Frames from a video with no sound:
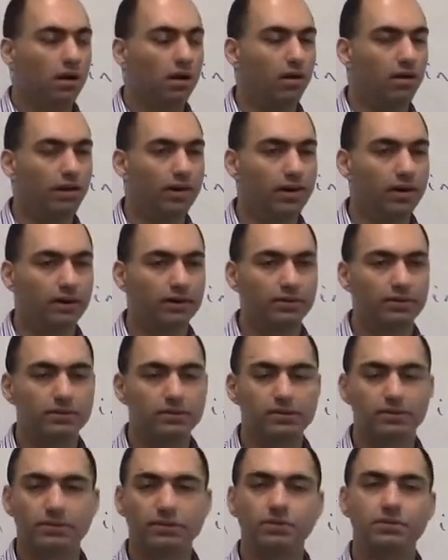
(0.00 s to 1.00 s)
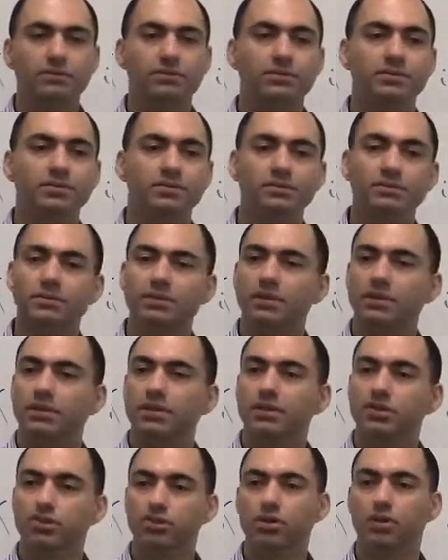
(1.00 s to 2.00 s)
or
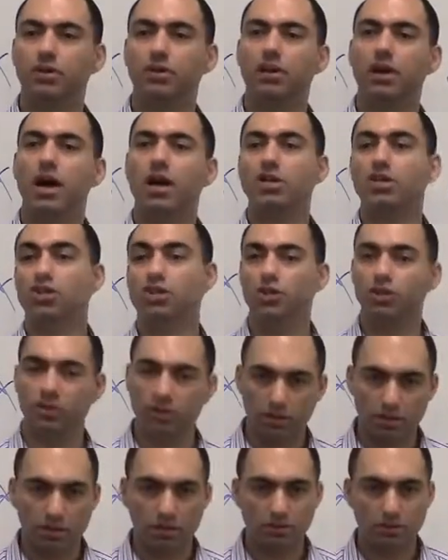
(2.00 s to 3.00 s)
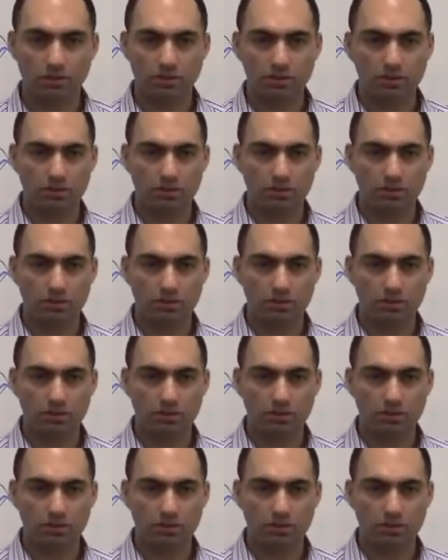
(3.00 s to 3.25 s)
sugar, a sugar.